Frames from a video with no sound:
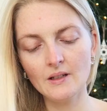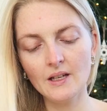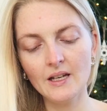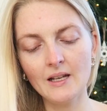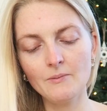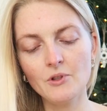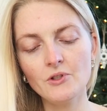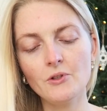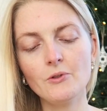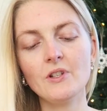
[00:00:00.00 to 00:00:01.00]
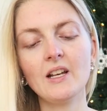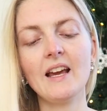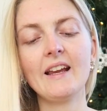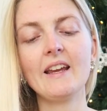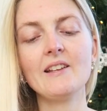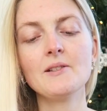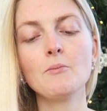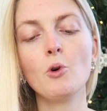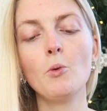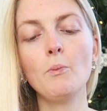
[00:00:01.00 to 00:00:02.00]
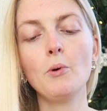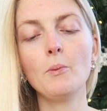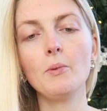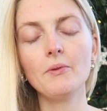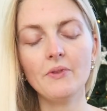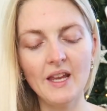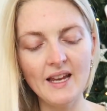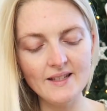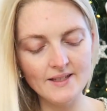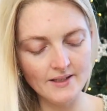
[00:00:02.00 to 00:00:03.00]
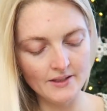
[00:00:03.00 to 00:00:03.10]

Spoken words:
And I'm just using like a small pump of that.